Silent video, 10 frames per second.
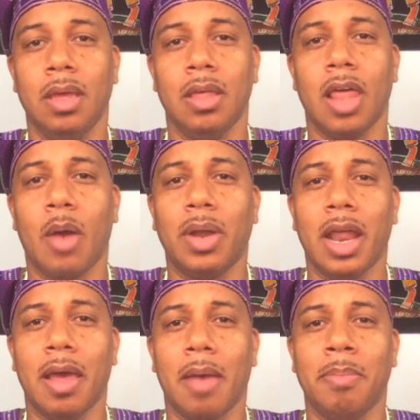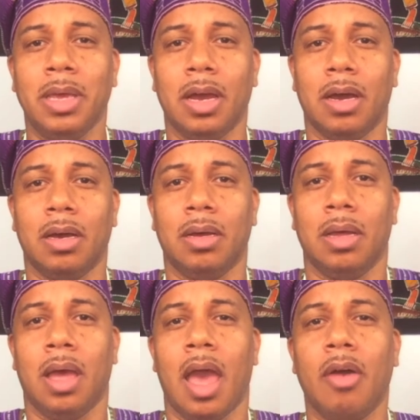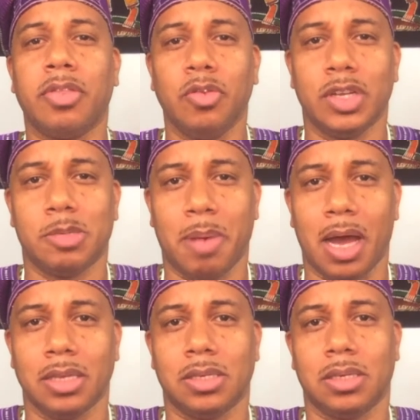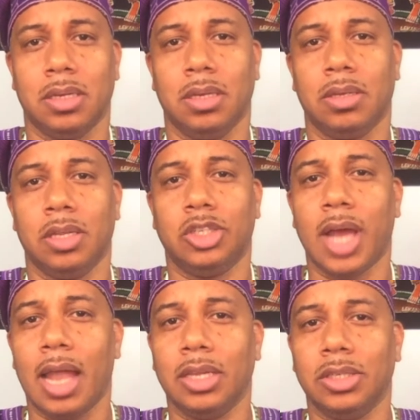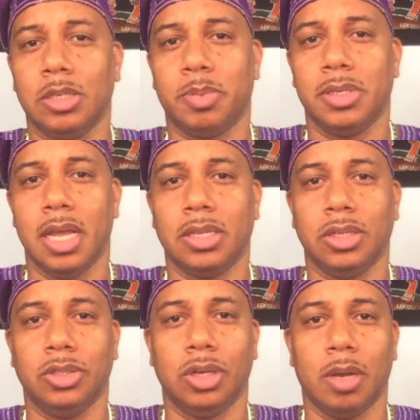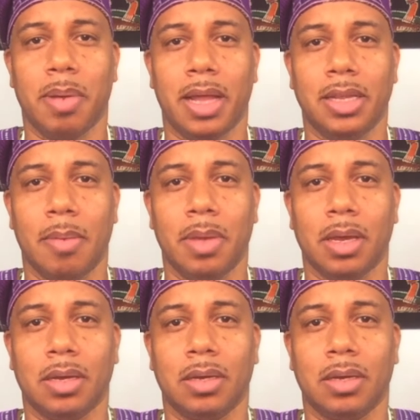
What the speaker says: that would be a healthy response to the challenges presented during the pandemic.